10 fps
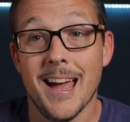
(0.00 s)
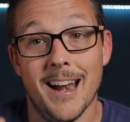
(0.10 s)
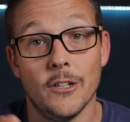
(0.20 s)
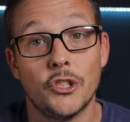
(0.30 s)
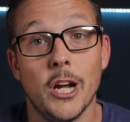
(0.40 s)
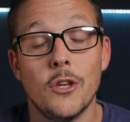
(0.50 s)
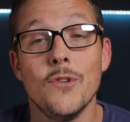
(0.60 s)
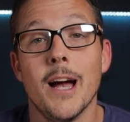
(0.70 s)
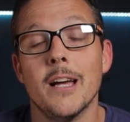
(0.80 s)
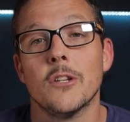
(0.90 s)
and I'll check
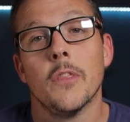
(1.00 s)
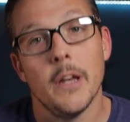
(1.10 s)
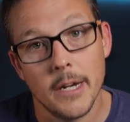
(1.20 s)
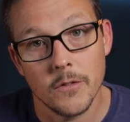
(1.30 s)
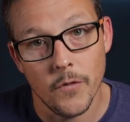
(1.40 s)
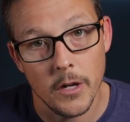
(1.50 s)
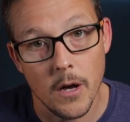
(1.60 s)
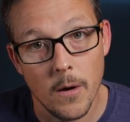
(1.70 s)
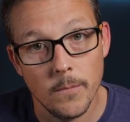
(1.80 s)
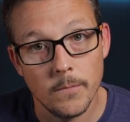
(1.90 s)
you guys on the next video.